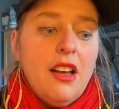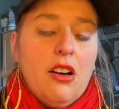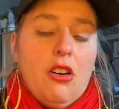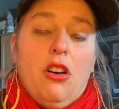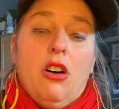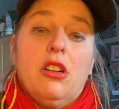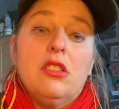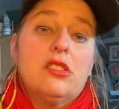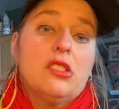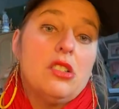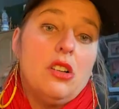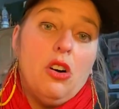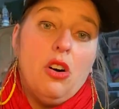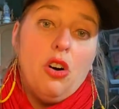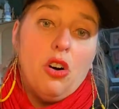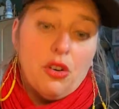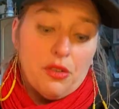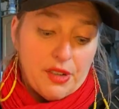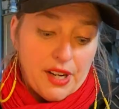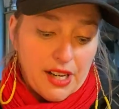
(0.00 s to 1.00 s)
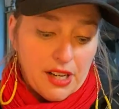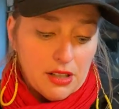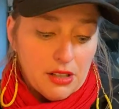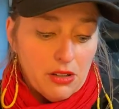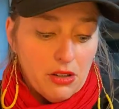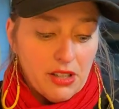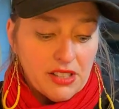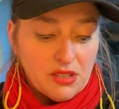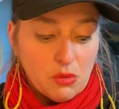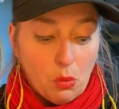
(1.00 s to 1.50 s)
Also,
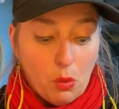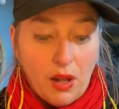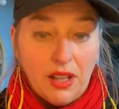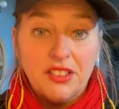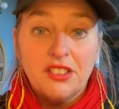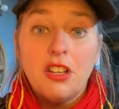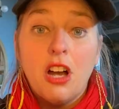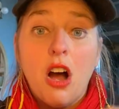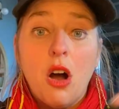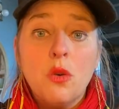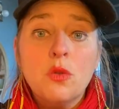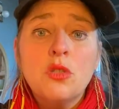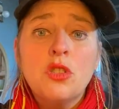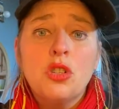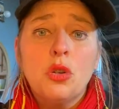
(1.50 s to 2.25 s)
oregano is well known